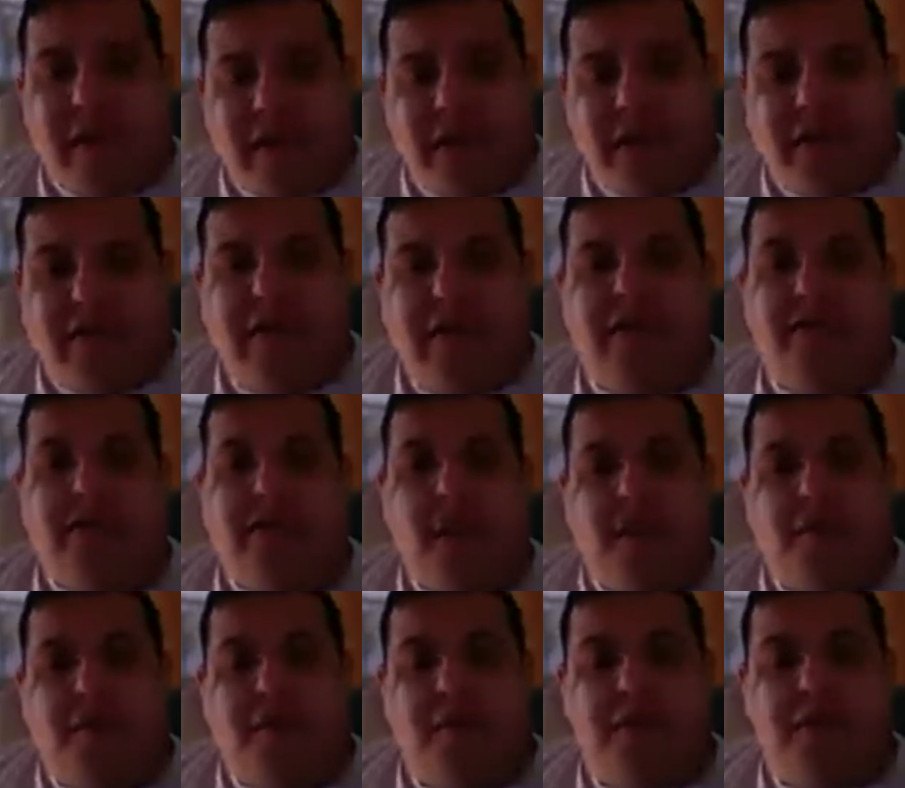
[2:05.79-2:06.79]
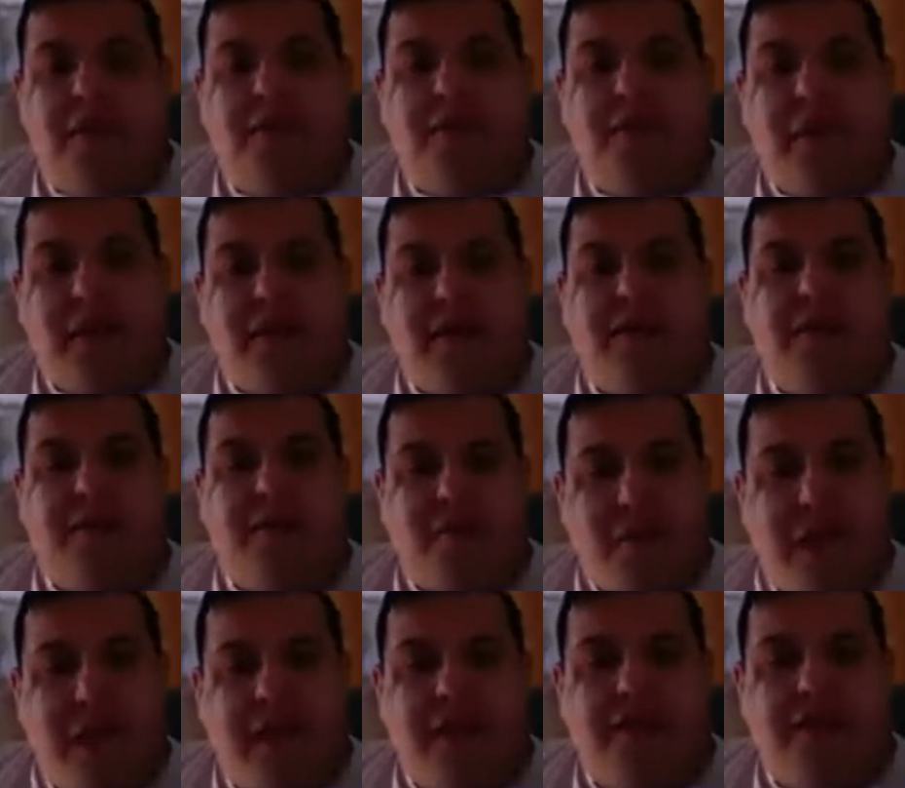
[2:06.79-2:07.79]
Yes, he is offering a
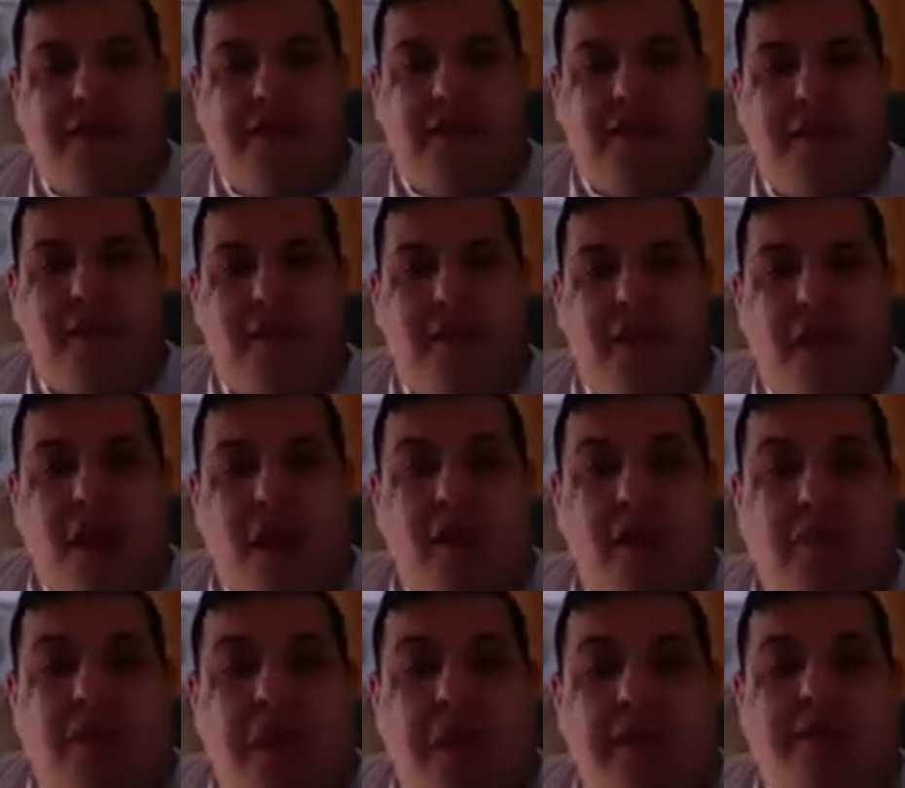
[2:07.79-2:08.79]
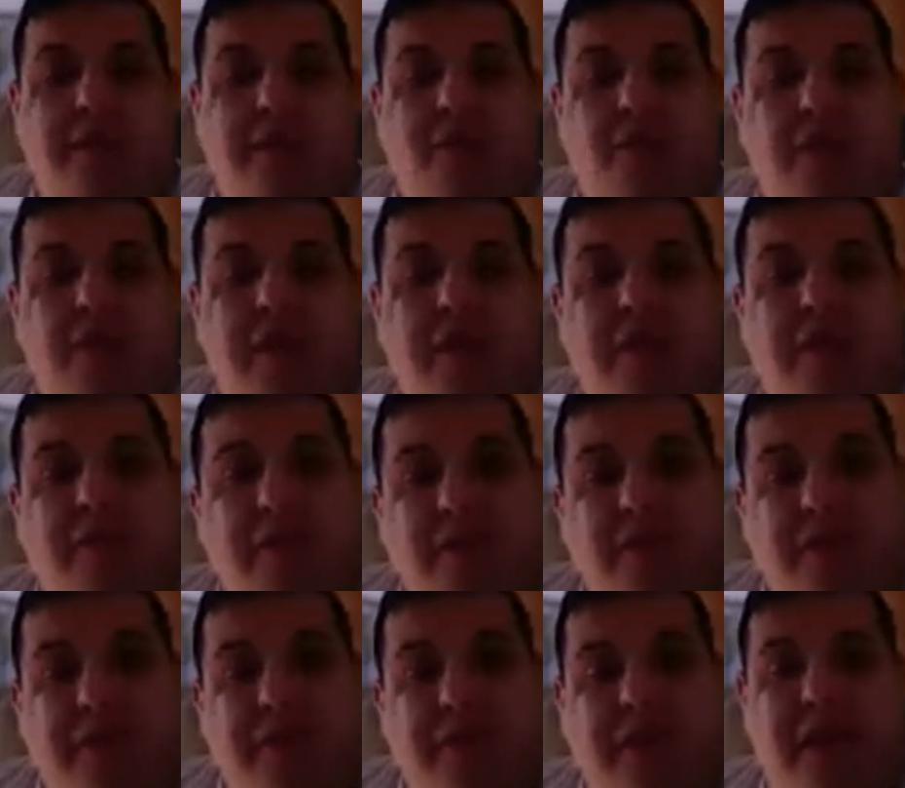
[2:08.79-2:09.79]
place of rest, a place where we
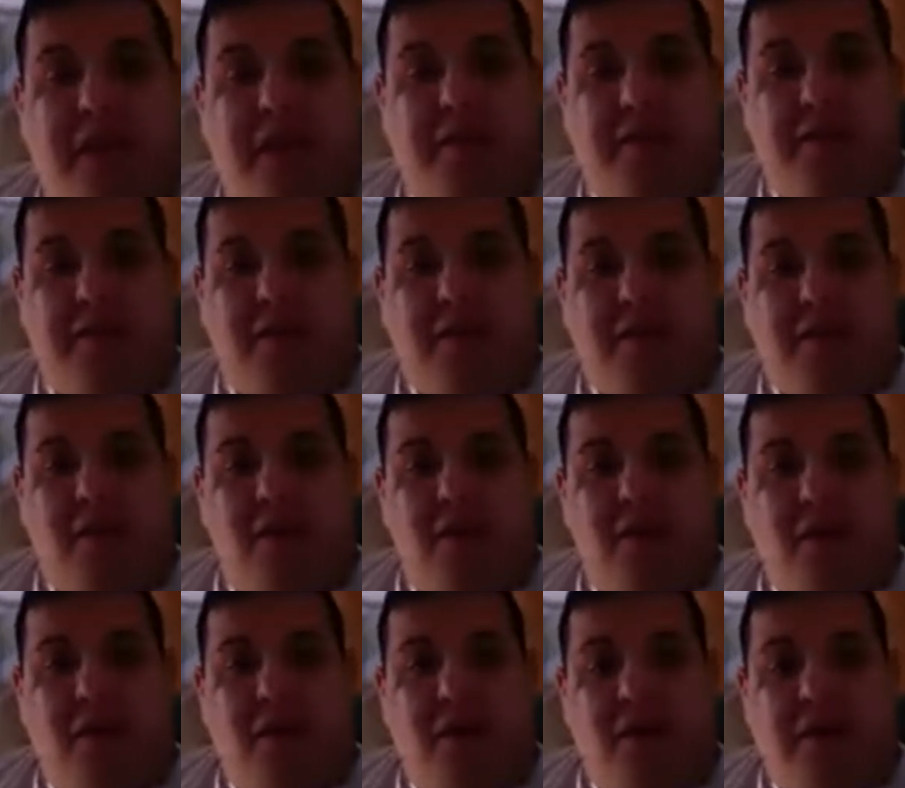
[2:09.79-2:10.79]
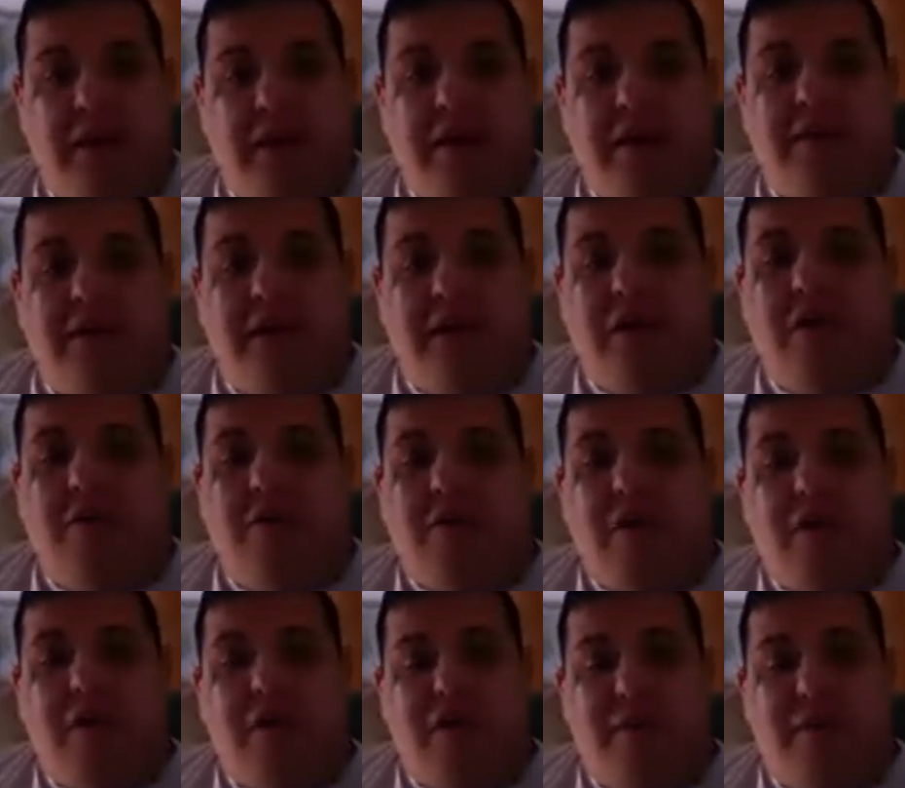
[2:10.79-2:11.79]
can feel safe, that even in
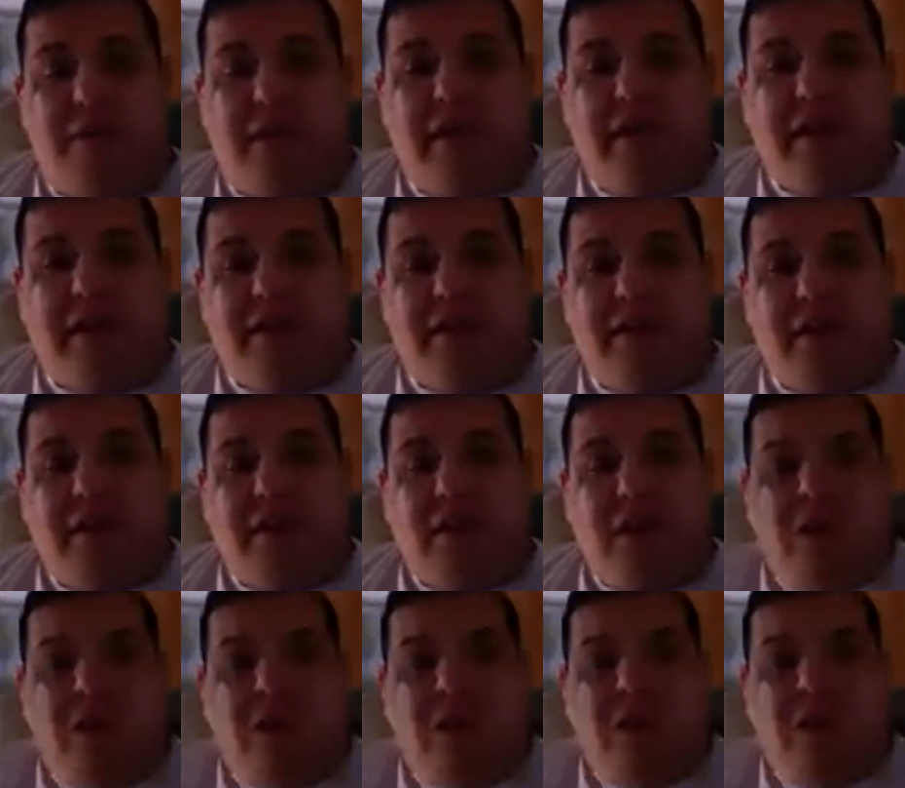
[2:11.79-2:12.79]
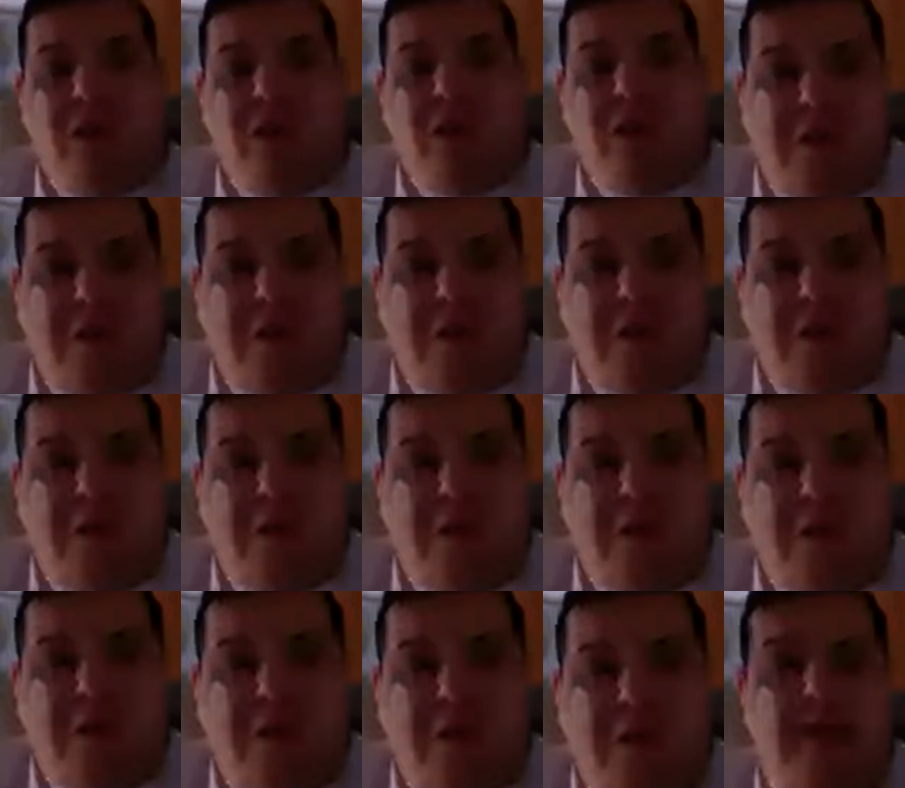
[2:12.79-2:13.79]
our vulnerabilities, we can
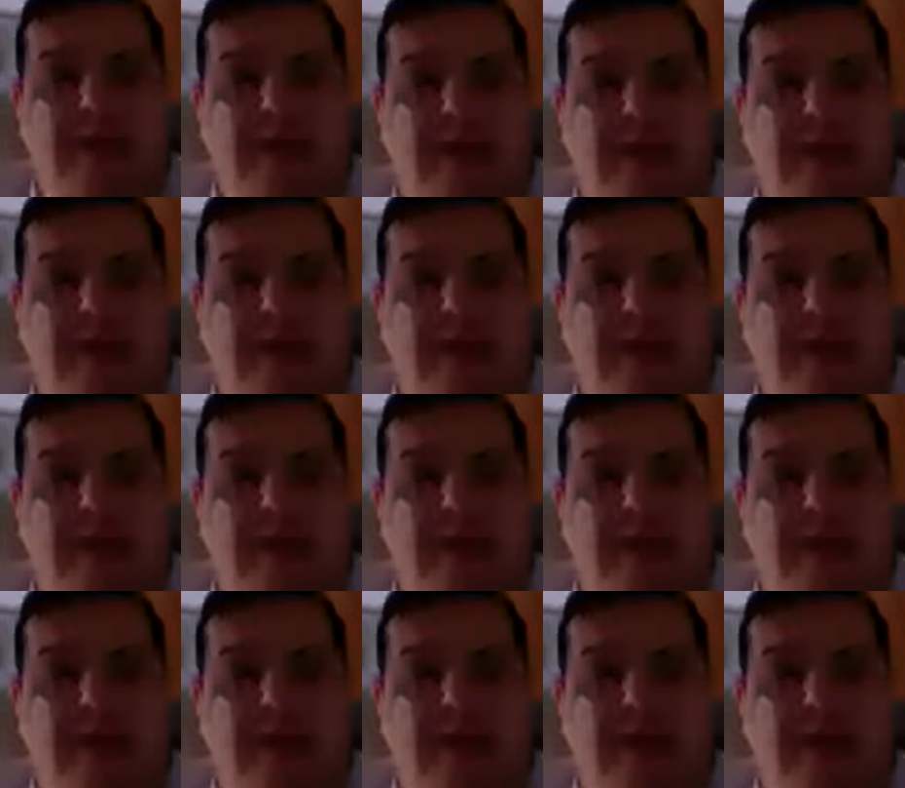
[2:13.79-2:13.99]
rest with